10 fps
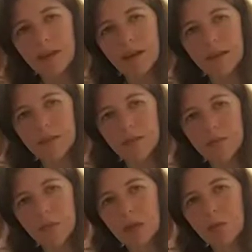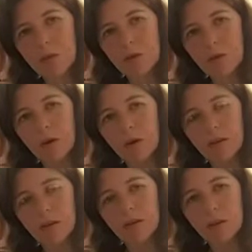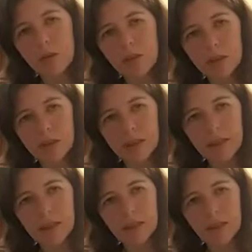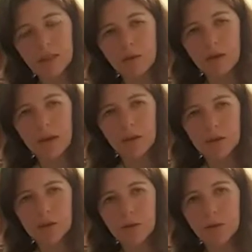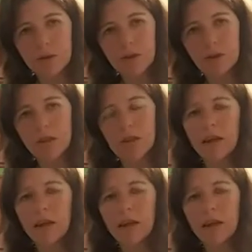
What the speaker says: as people who are spiritually connected to a higher source